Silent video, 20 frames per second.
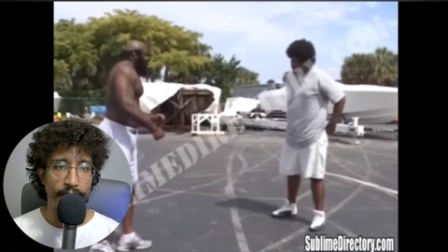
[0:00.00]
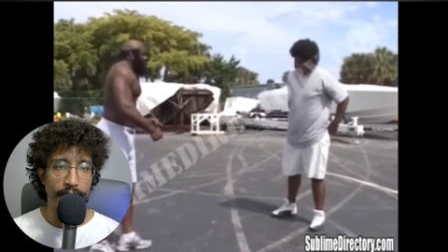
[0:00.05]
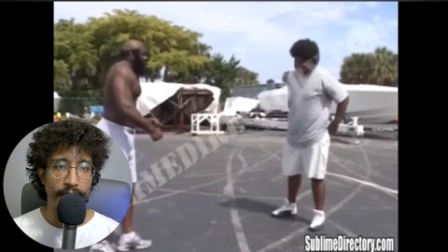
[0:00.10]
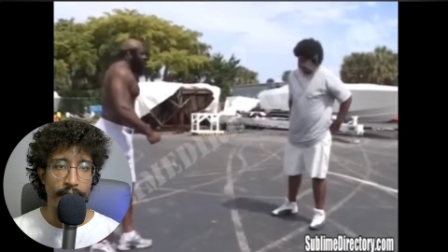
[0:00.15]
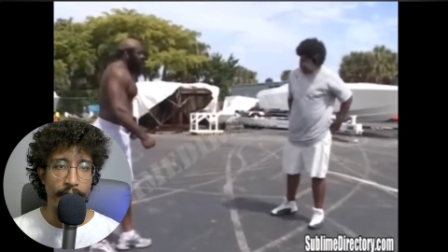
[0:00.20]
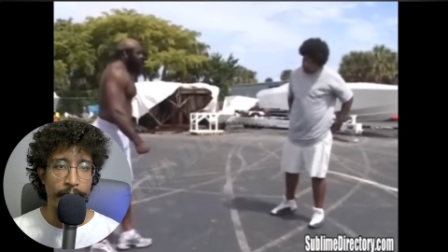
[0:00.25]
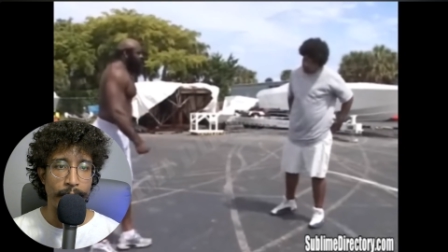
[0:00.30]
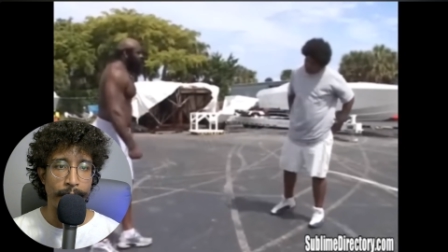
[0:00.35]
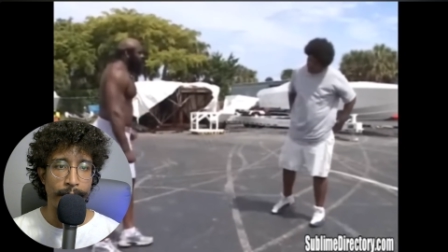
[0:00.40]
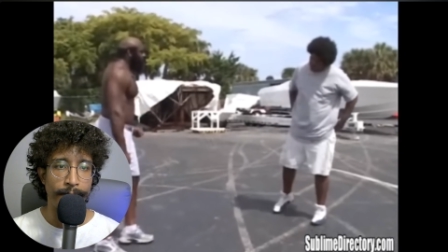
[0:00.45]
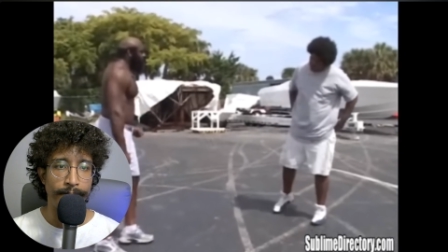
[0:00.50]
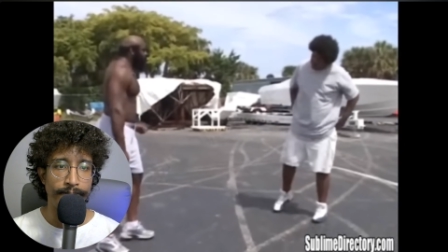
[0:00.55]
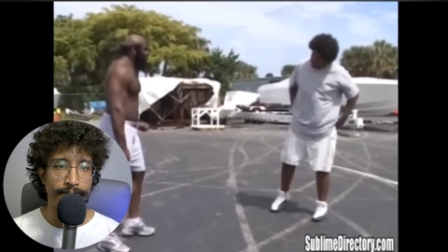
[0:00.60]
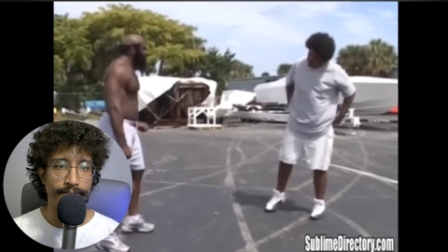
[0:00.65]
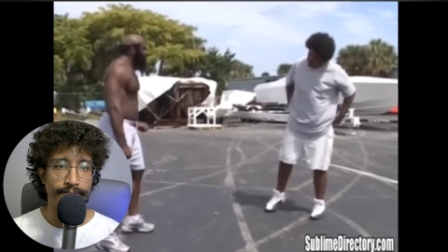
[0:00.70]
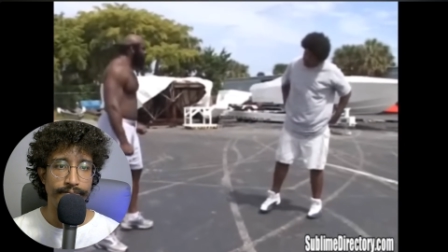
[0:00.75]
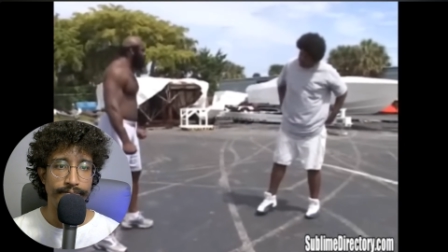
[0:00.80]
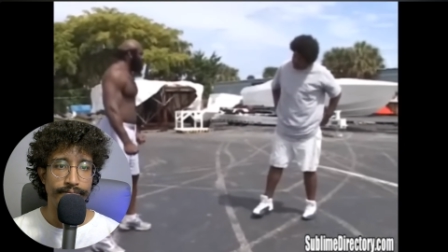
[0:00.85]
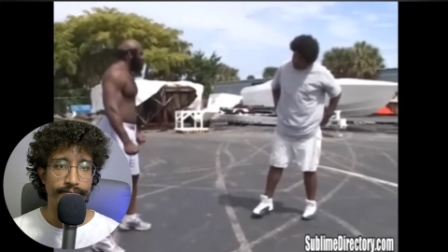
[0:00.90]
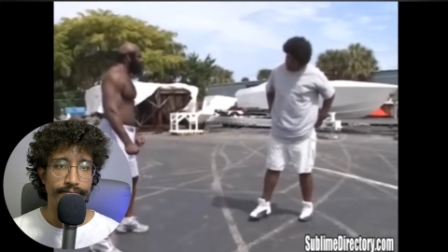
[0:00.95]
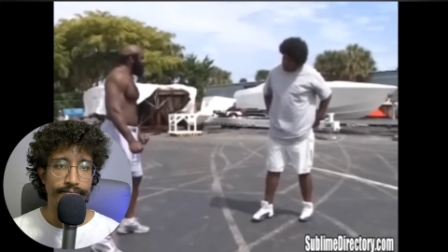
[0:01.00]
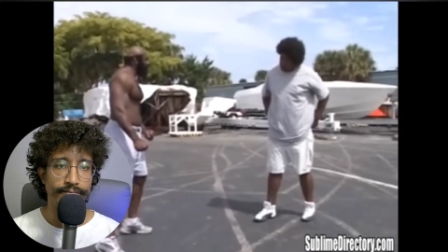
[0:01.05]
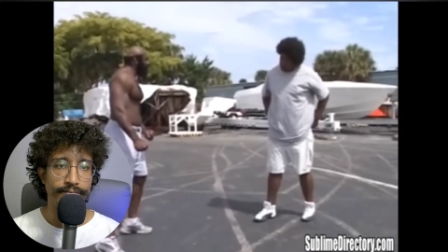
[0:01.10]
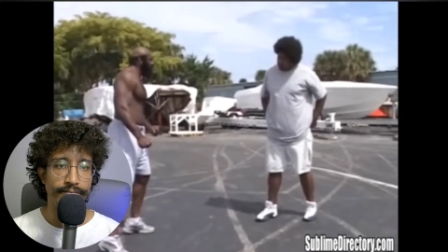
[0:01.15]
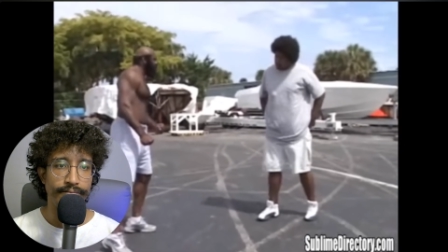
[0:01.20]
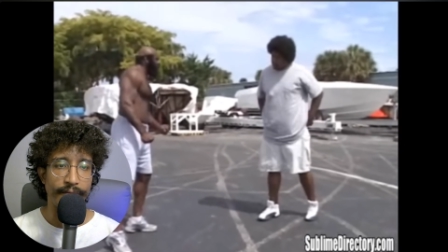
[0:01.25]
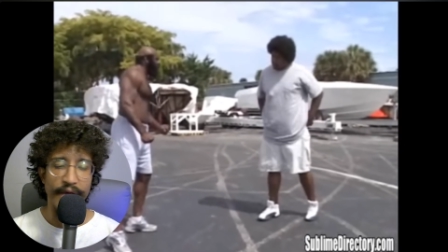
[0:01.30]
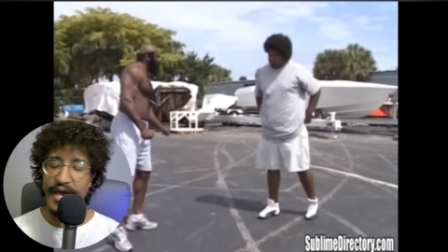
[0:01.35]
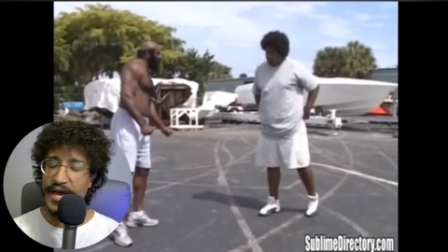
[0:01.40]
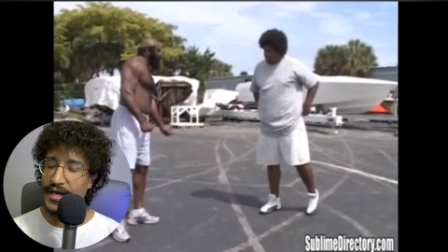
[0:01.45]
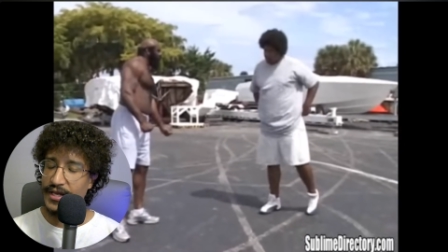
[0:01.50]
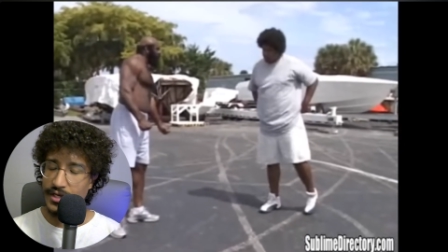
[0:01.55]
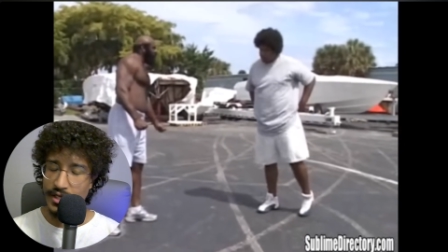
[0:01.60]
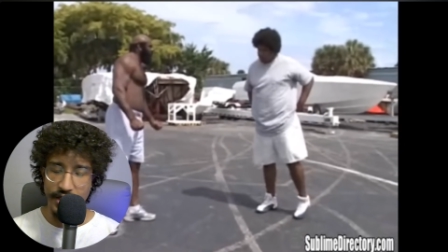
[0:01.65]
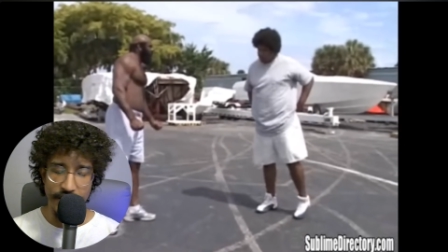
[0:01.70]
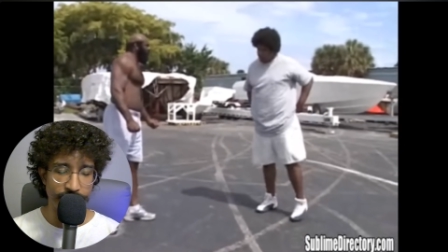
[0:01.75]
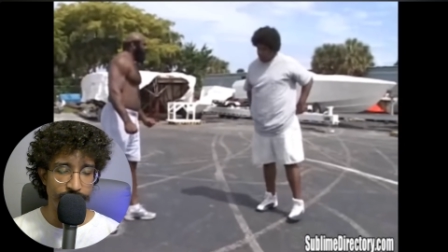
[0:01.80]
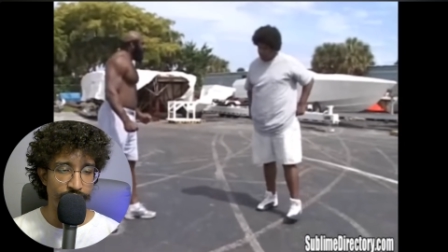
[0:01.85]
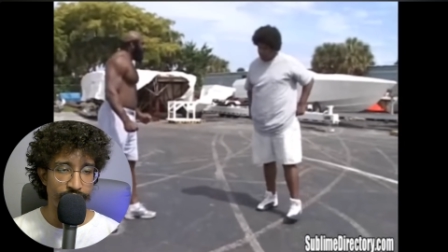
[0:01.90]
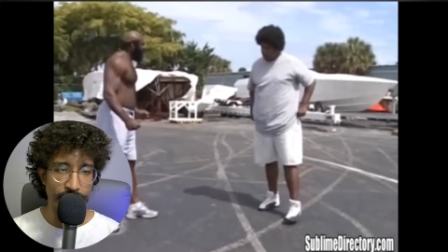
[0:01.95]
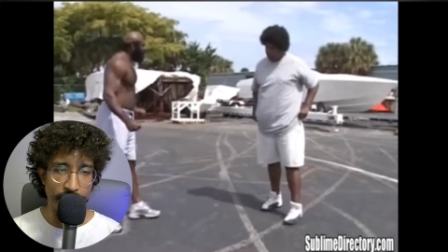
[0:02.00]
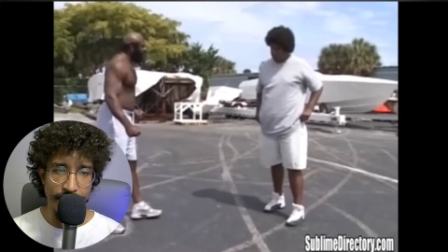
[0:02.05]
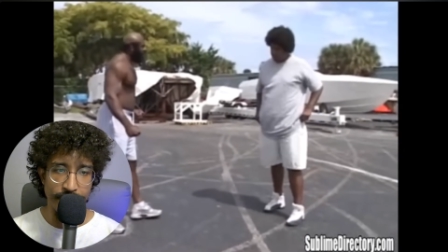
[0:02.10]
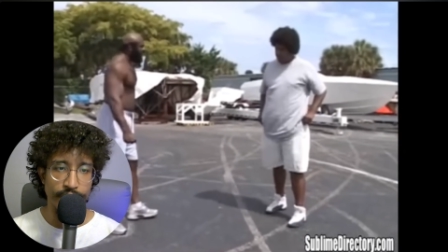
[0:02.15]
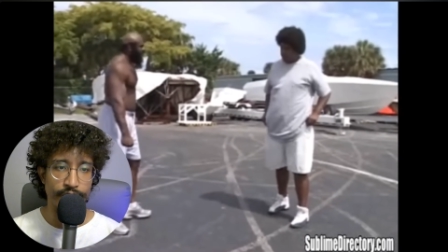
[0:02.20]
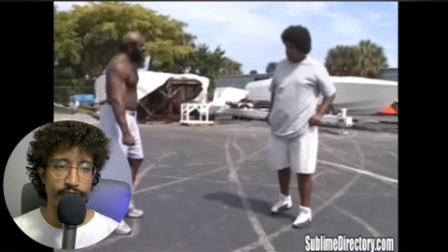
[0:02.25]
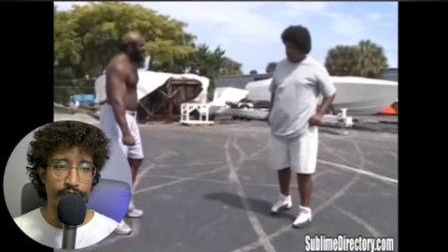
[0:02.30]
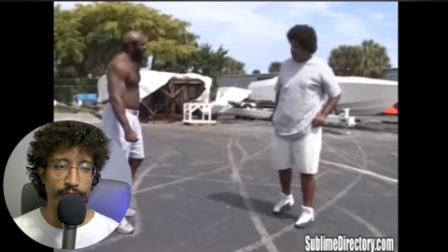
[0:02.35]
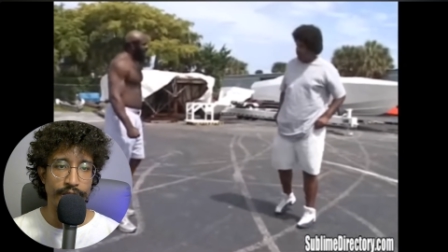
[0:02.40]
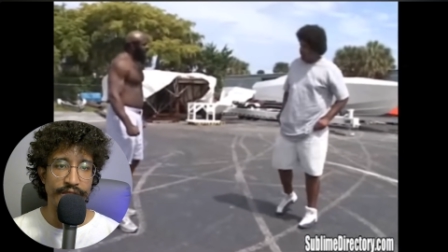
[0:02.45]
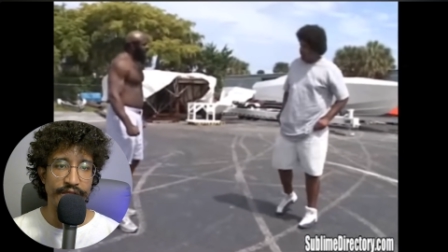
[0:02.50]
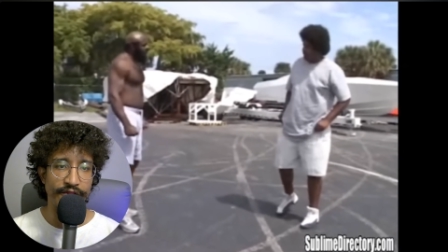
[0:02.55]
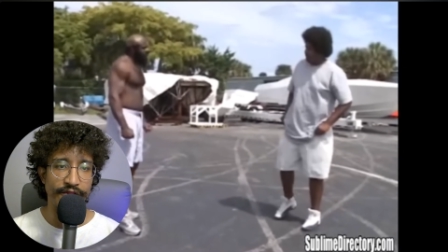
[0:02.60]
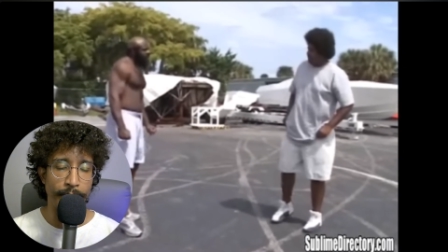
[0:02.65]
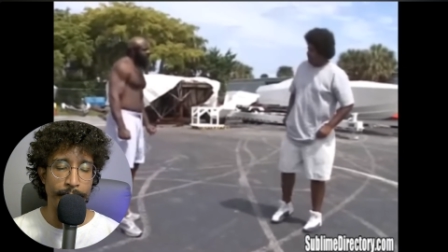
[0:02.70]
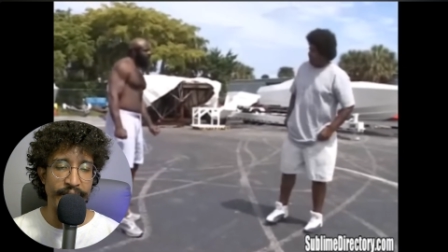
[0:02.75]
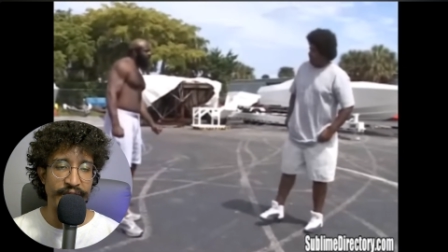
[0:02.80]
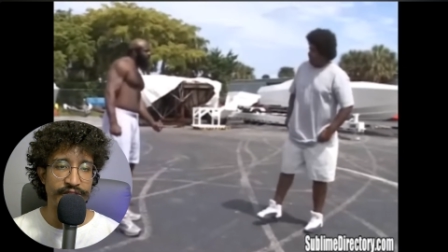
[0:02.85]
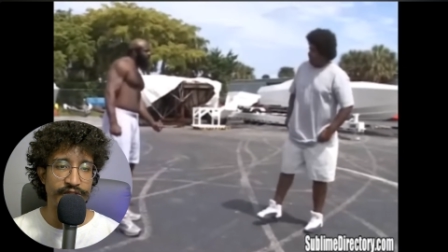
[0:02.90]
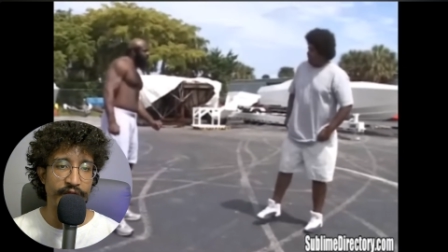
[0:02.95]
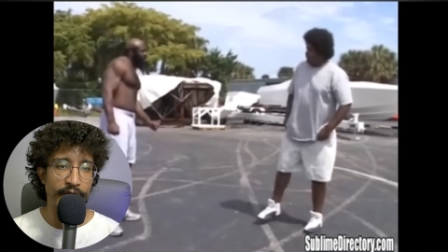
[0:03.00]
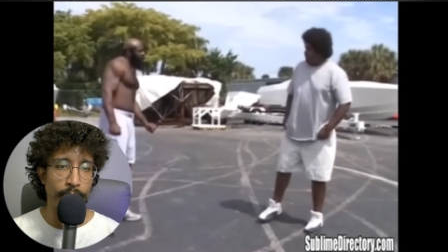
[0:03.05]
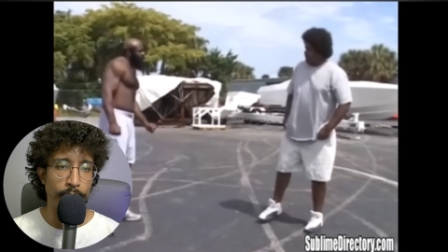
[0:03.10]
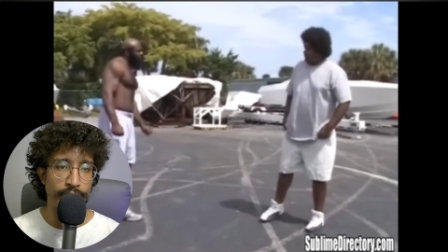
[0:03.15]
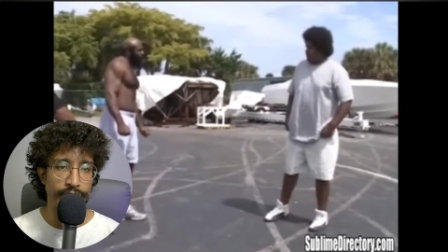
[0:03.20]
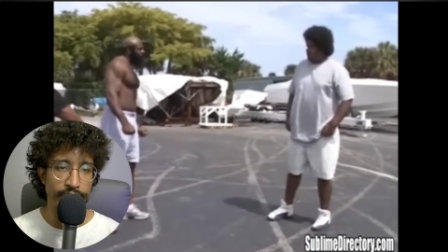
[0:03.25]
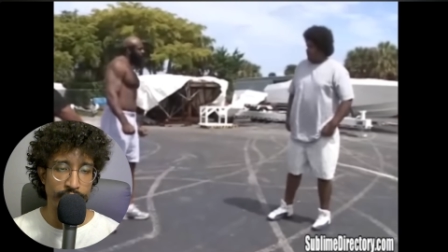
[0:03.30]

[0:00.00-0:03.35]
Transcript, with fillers: Um, and he just understood that the best thing